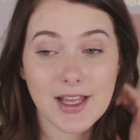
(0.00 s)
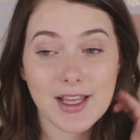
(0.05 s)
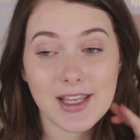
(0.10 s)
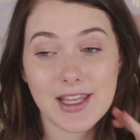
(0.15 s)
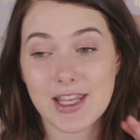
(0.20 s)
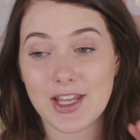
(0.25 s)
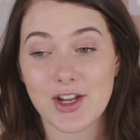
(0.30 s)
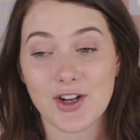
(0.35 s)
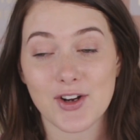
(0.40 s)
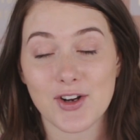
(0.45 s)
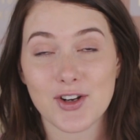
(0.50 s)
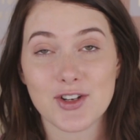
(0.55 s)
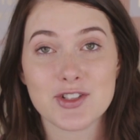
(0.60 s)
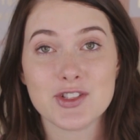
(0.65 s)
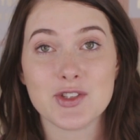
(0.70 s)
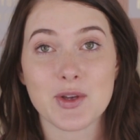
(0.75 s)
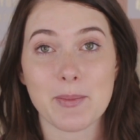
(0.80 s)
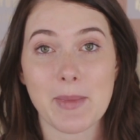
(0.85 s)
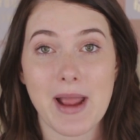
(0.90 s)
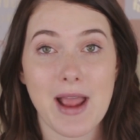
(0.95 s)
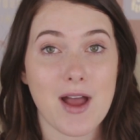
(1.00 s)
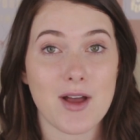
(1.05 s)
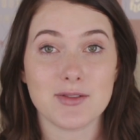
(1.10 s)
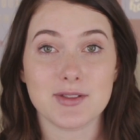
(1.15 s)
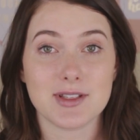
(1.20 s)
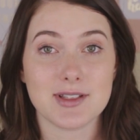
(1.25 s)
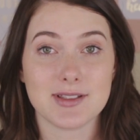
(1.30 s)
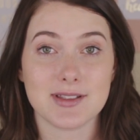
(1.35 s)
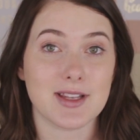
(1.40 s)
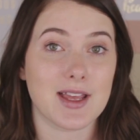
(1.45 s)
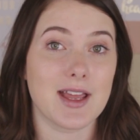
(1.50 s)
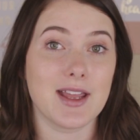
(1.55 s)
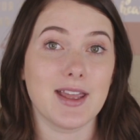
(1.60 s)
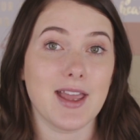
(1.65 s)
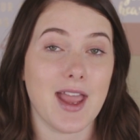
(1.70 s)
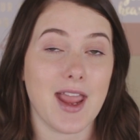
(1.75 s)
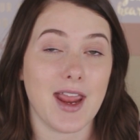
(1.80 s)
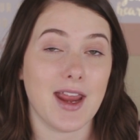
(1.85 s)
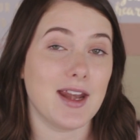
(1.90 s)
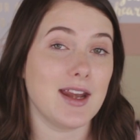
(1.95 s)
here, so my house is like
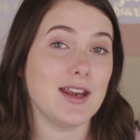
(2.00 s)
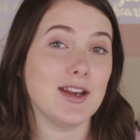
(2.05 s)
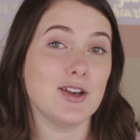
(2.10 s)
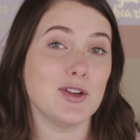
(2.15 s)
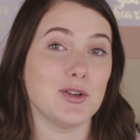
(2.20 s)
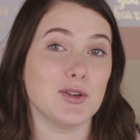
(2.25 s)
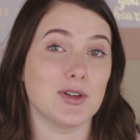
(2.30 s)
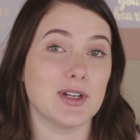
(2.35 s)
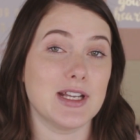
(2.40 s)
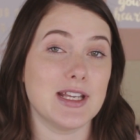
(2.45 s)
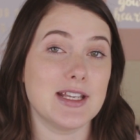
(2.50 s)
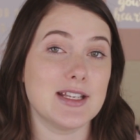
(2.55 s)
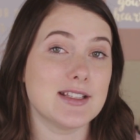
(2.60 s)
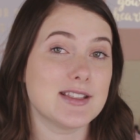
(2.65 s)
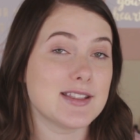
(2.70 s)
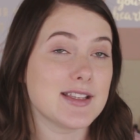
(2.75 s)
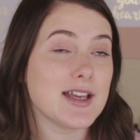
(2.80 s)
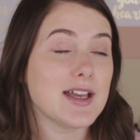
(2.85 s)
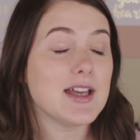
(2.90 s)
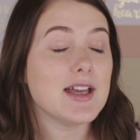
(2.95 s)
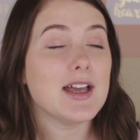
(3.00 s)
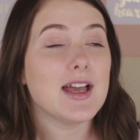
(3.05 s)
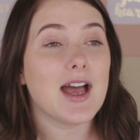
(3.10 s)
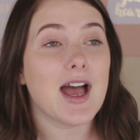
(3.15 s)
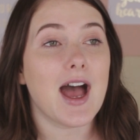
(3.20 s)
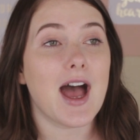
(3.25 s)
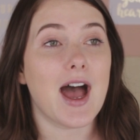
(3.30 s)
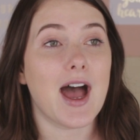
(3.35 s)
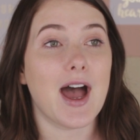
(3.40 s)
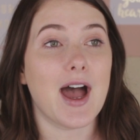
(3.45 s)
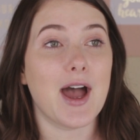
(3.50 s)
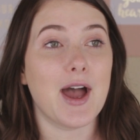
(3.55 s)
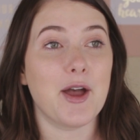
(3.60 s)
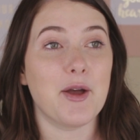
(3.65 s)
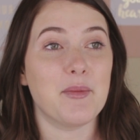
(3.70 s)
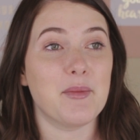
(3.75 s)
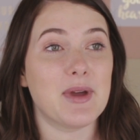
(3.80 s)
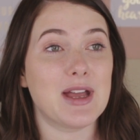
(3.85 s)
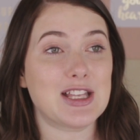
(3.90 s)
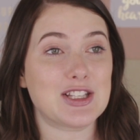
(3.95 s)
80 degrees.
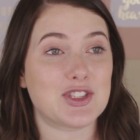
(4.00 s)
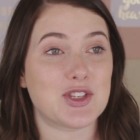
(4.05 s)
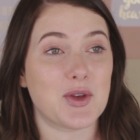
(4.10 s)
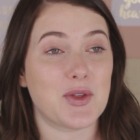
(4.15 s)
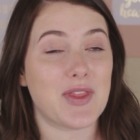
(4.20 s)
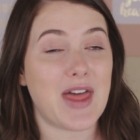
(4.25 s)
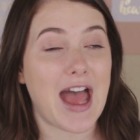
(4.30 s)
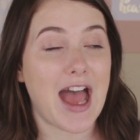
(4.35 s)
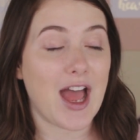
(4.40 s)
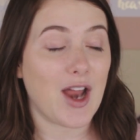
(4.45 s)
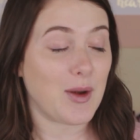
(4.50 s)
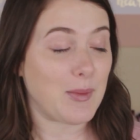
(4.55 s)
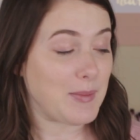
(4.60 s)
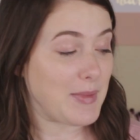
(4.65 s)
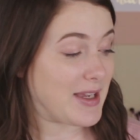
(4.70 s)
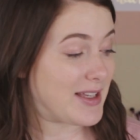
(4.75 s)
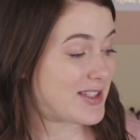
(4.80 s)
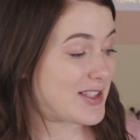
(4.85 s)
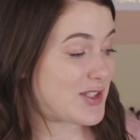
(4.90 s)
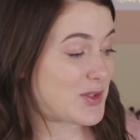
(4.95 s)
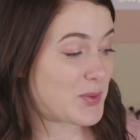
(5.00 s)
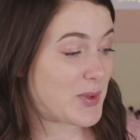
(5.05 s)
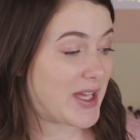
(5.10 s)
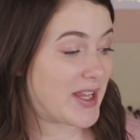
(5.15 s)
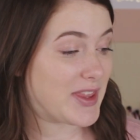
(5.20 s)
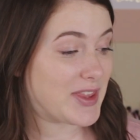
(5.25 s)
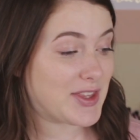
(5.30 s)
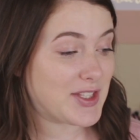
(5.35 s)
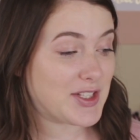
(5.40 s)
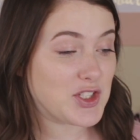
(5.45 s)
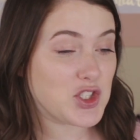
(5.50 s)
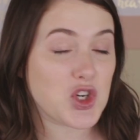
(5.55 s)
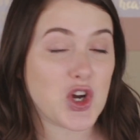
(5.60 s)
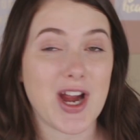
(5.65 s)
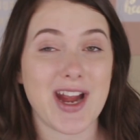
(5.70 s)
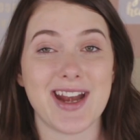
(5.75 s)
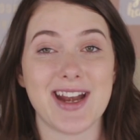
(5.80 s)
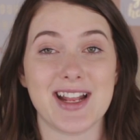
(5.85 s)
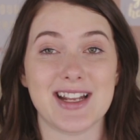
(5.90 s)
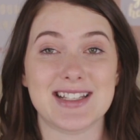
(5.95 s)
So that mixed with
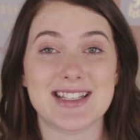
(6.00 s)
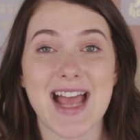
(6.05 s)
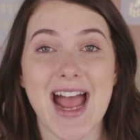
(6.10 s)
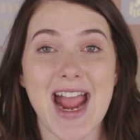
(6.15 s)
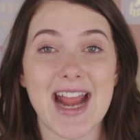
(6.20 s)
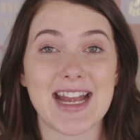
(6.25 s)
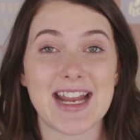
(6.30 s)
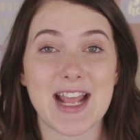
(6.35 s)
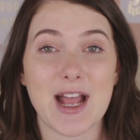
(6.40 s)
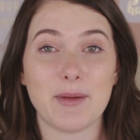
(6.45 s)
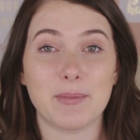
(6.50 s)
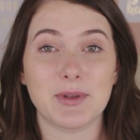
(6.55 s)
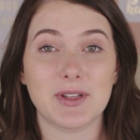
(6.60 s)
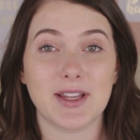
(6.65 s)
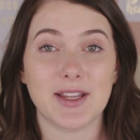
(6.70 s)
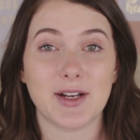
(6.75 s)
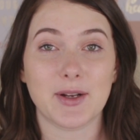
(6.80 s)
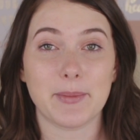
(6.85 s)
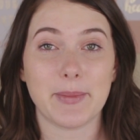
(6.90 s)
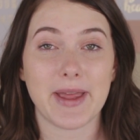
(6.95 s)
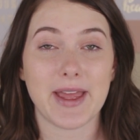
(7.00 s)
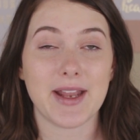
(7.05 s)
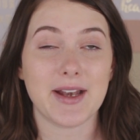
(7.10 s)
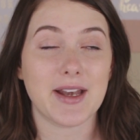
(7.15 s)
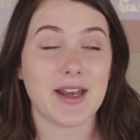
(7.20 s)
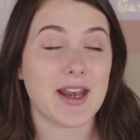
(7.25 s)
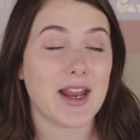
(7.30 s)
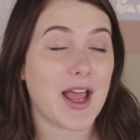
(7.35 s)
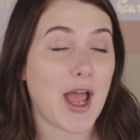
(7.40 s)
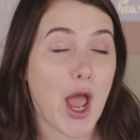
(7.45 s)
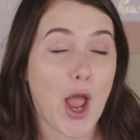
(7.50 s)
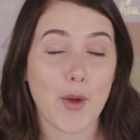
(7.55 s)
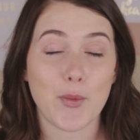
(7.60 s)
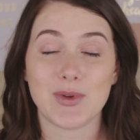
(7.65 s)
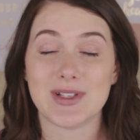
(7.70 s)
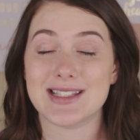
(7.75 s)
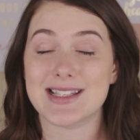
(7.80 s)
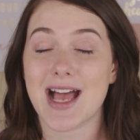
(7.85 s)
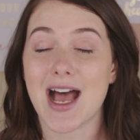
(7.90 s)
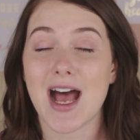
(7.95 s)
trying to tidy up a little bit I
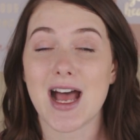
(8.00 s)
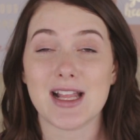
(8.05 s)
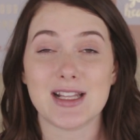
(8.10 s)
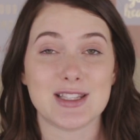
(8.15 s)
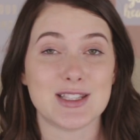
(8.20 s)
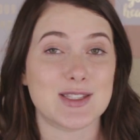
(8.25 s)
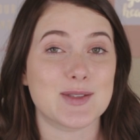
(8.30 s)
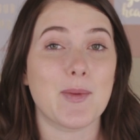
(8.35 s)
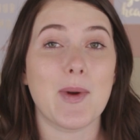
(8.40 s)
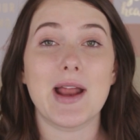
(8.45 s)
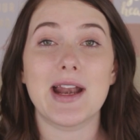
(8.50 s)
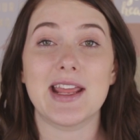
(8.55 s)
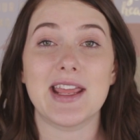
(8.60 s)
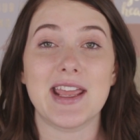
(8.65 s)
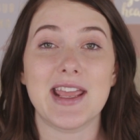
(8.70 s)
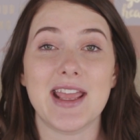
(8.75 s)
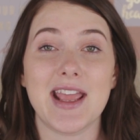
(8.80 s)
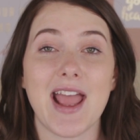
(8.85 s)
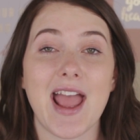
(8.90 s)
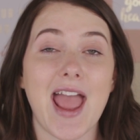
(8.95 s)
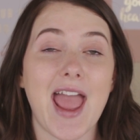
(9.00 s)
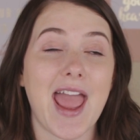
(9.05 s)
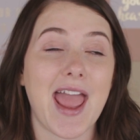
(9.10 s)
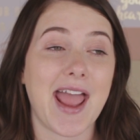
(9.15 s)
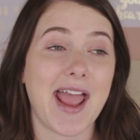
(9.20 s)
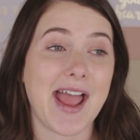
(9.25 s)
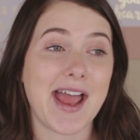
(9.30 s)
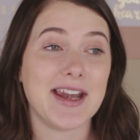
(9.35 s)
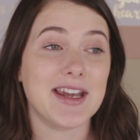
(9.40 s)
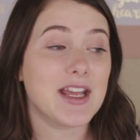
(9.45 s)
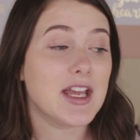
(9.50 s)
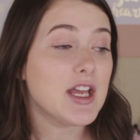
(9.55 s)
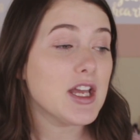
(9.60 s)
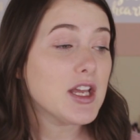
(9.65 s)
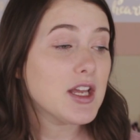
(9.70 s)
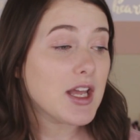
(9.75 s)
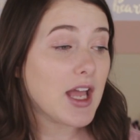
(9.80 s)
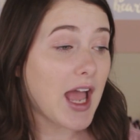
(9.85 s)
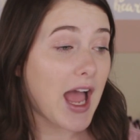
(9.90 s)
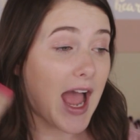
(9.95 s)
was hot and sweaty, and
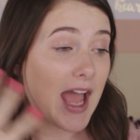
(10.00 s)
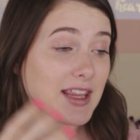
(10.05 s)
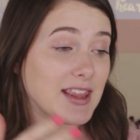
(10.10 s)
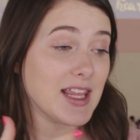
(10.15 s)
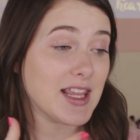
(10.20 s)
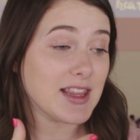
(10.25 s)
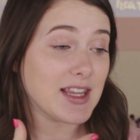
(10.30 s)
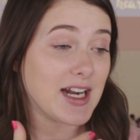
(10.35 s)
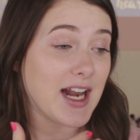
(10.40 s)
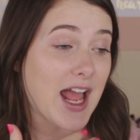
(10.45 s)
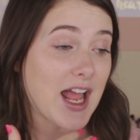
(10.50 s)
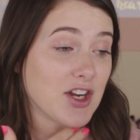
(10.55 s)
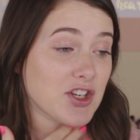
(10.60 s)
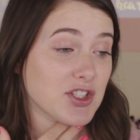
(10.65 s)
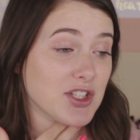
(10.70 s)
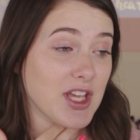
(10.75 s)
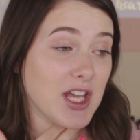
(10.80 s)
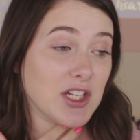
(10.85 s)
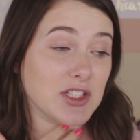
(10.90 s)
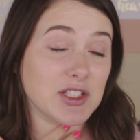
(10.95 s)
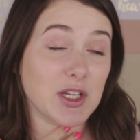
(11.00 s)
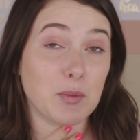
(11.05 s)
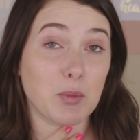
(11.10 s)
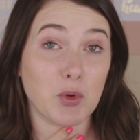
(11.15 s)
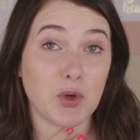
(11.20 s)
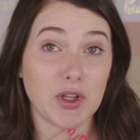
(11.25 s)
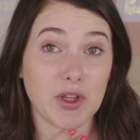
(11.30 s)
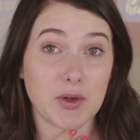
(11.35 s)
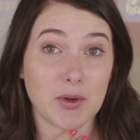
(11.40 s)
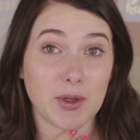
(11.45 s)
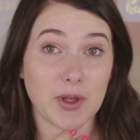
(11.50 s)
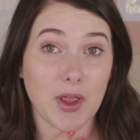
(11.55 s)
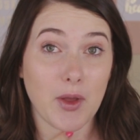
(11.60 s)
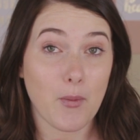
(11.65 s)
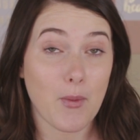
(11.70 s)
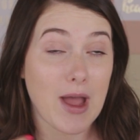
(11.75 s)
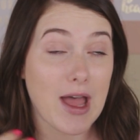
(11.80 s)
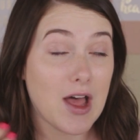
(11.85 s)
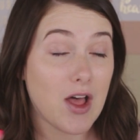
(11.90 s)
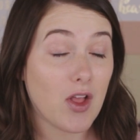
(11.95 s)
I think that it actually held up really, really
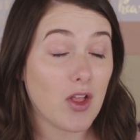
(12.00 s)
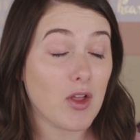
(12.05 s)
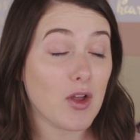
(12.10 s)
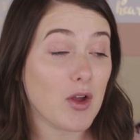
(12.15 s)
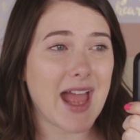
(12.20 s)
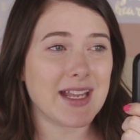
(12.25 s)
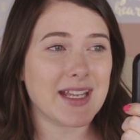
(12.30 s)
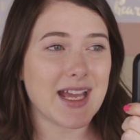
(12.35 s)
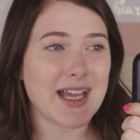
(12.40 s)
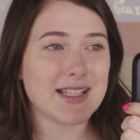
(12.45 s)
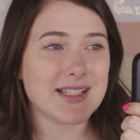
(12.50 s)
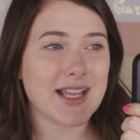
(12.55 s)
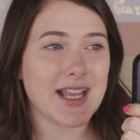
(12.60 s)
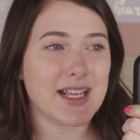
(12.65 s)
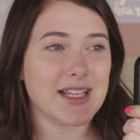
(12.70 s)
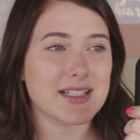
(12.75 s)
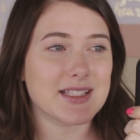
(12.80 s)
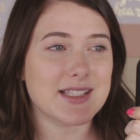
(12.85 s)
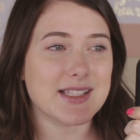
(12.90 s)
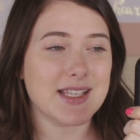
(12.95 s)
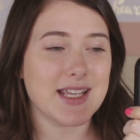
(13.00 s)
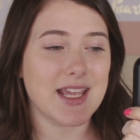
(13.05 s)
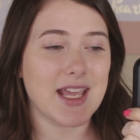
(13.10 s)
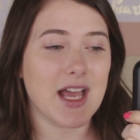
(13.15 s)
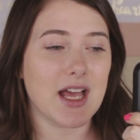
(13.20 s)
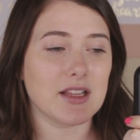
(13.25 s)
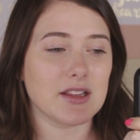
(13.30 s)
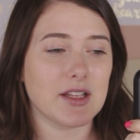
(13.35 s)
well. I guess I can see a